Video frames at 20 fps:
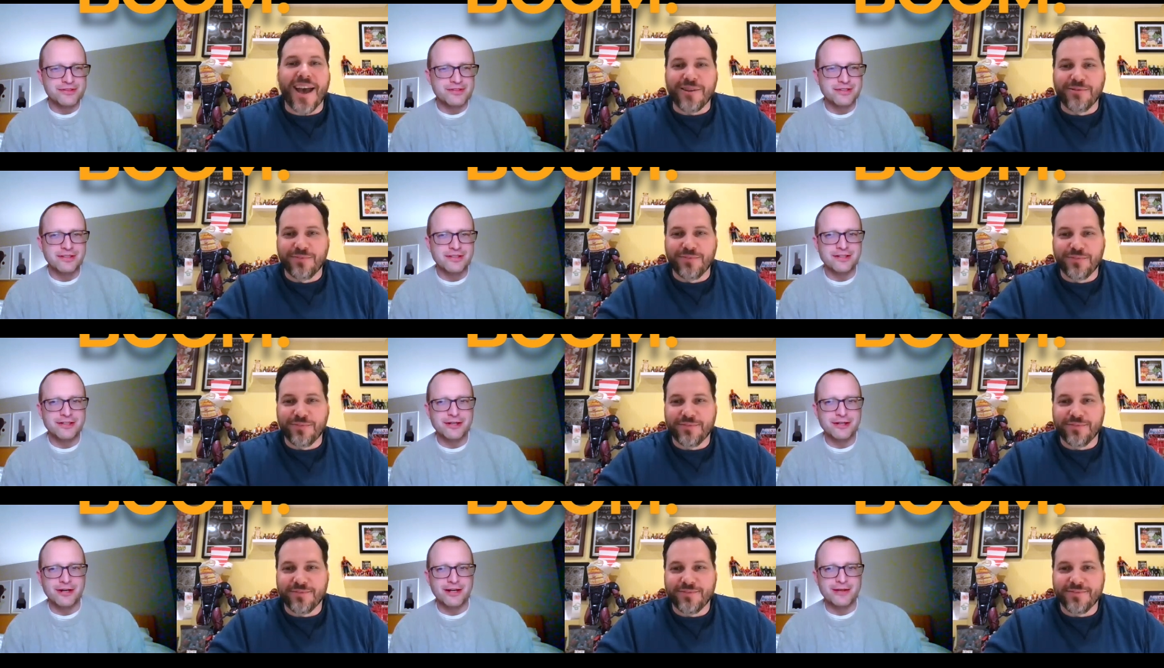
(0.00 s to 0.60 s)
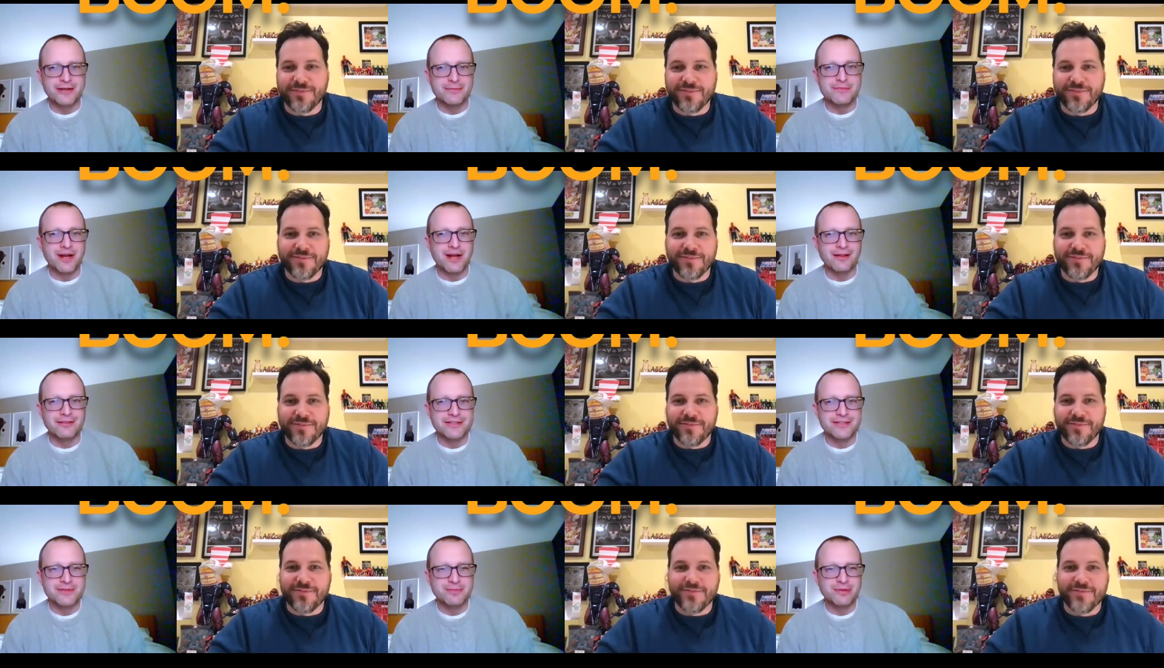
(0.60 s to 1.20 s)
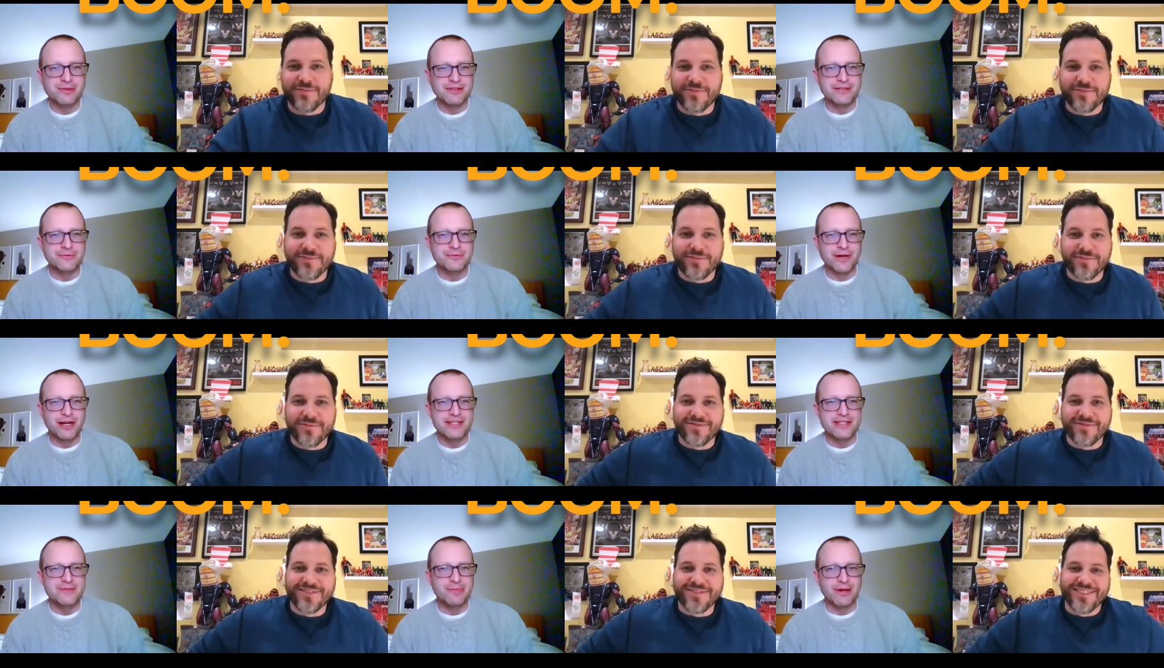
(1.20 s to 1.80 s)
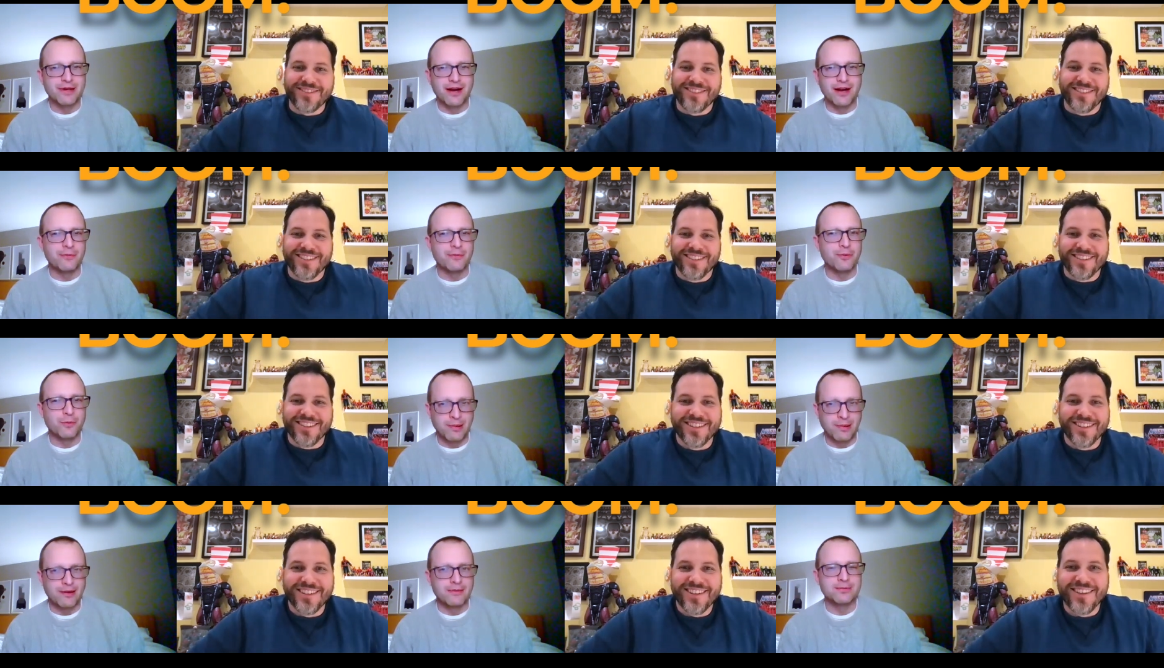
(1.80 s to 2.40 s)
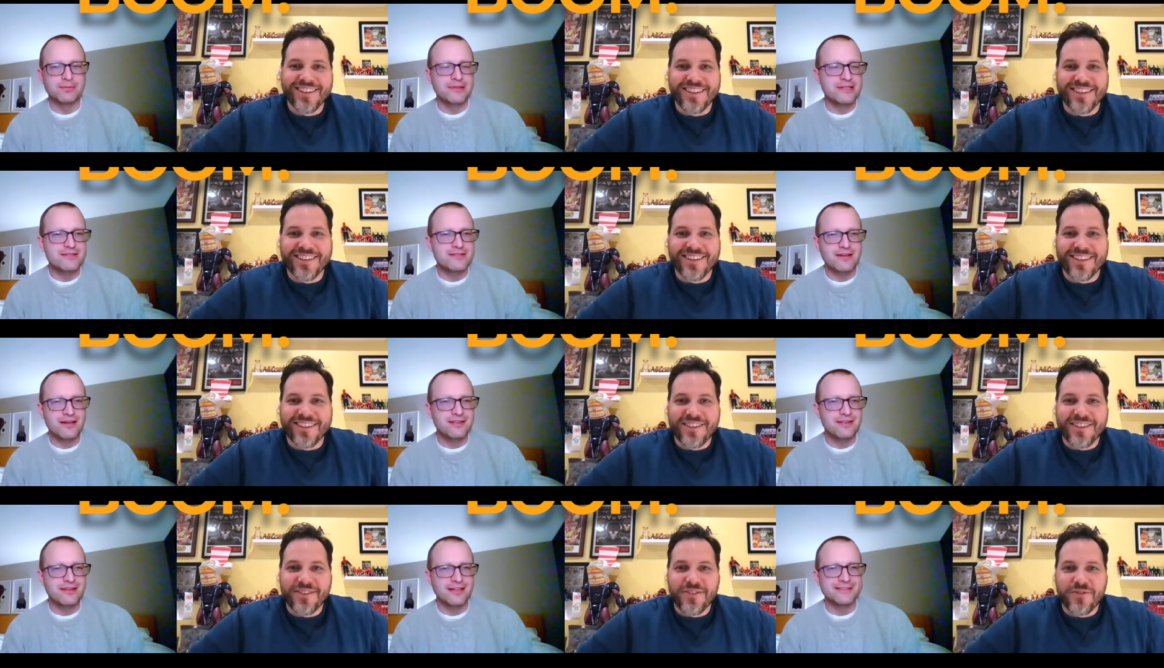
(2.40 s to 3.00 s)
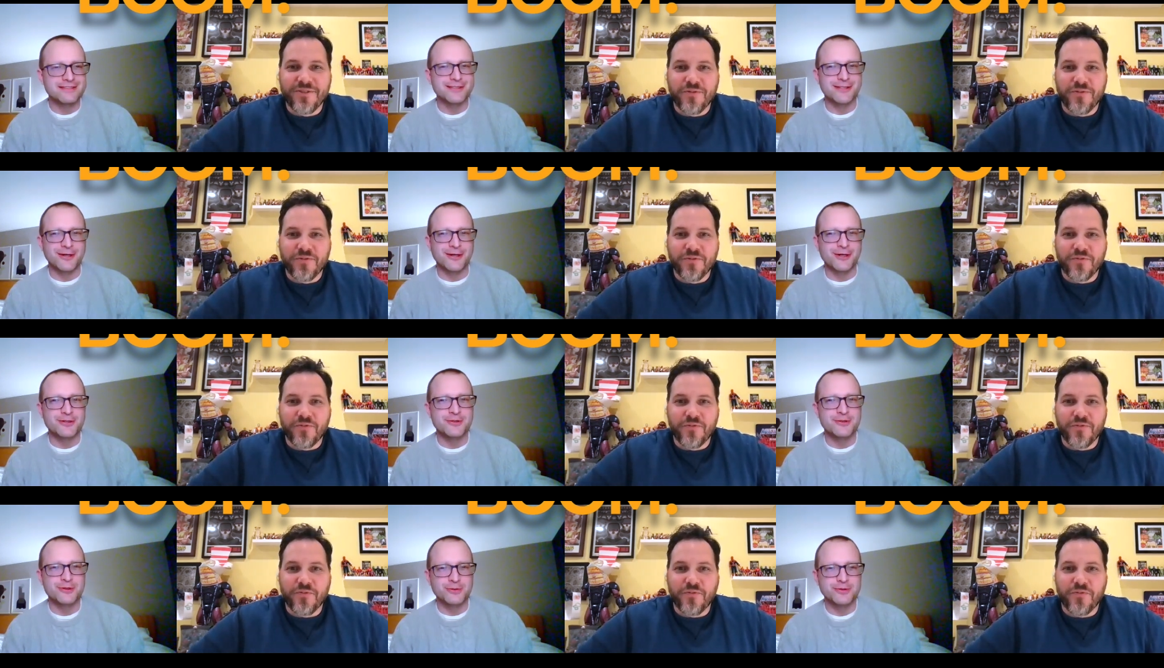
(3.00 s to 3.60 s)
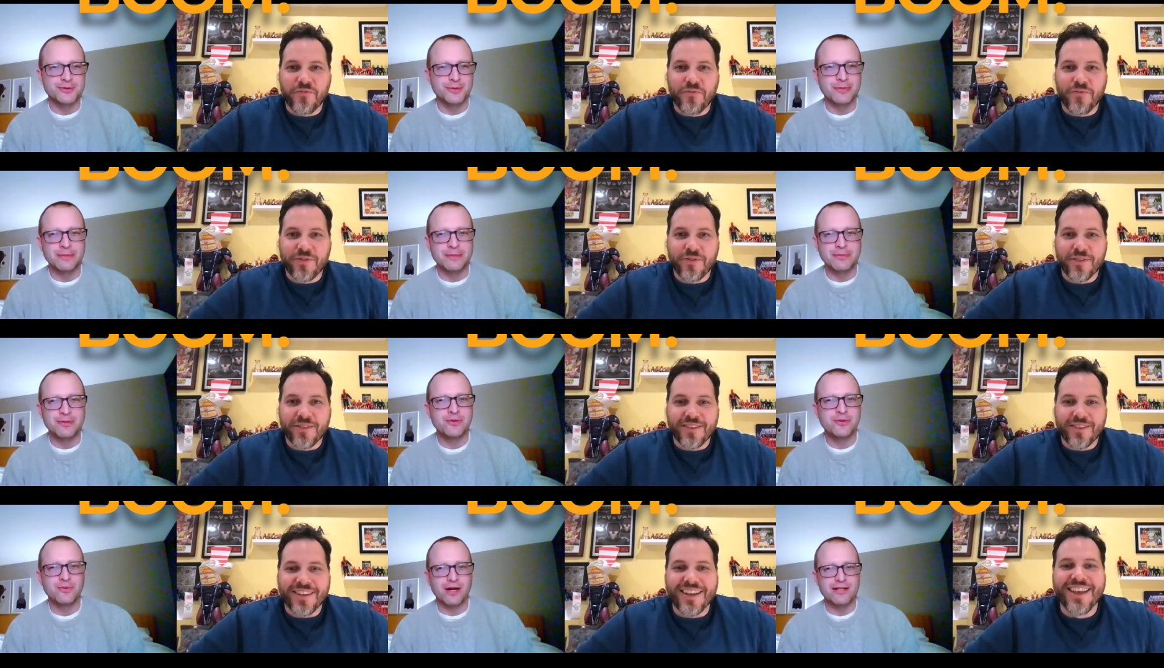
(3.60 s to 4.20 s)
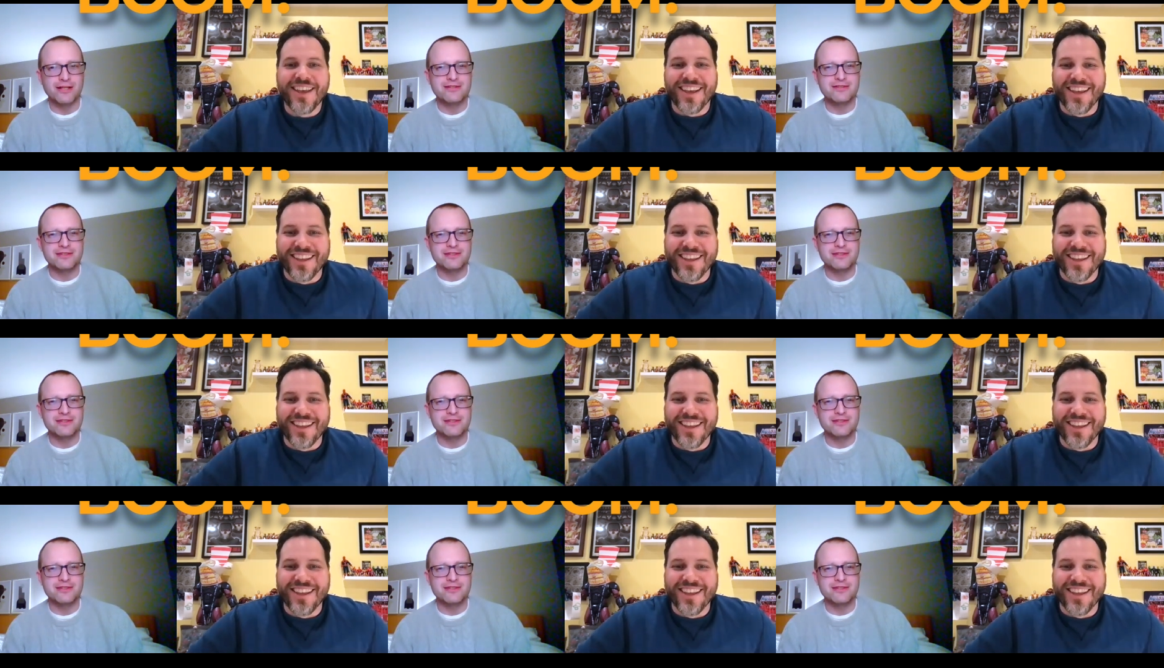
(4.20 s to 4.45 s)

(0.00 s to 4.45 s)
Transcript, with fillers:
Speaker 1: theater. I am knowledgeable in rent, but I will probably say things that aren't true. So, people who watch